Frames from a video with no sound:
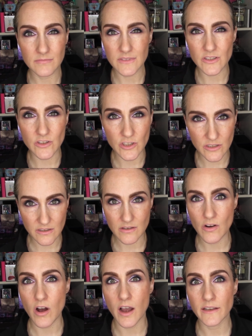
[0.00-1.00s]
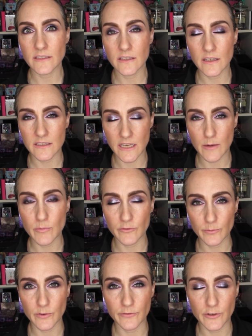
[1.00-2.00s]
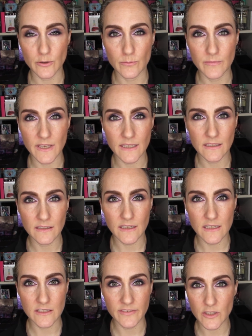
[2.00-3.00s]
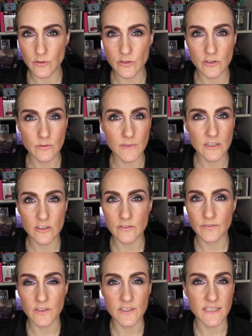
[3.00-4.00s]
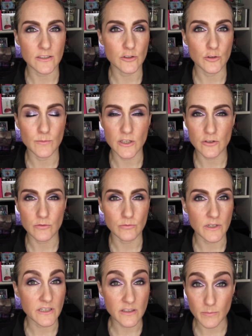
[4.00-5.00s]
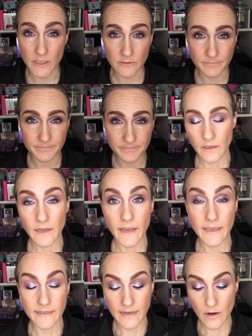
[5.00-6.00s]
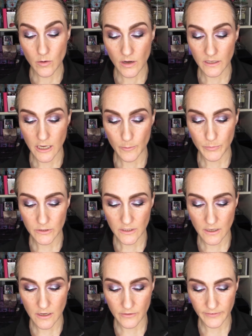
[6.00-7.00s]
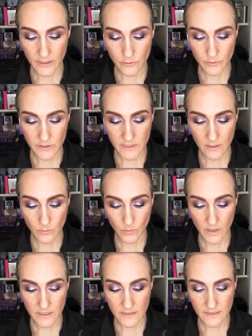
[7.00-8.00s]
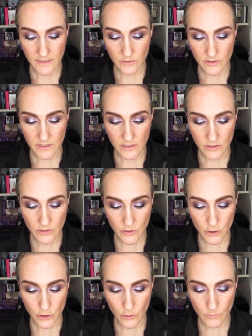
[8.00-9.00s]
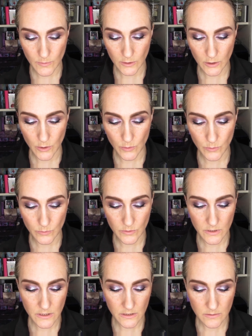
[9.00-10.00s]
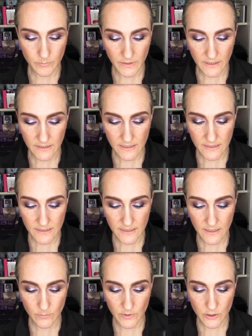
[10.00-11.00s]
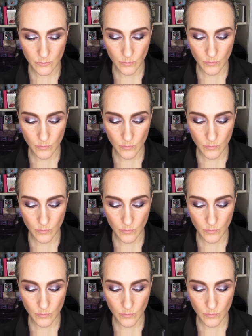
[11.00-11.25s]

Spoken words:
It's just not a type of perfume that is of interest to me. It just feels like too much run-of-the-mill. And now a couple of interesting ones. There's this Jo Malone, but it doesn't say which